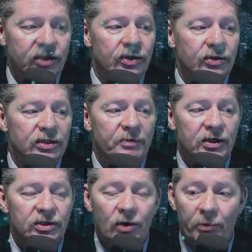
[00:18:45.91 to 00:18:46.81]
do
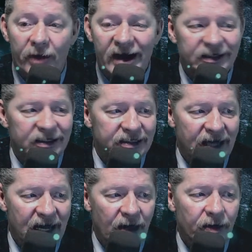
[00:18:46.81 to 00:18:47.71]
spiritual practice
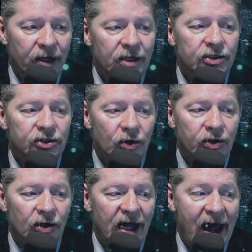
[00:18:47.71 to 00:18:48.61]
now so
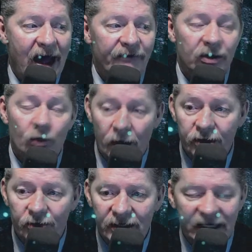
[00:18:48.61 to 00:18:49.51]
you'll have it when
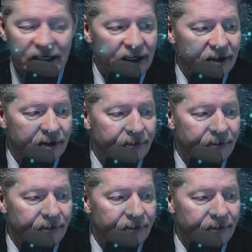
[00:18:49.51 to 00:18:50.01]
you need it.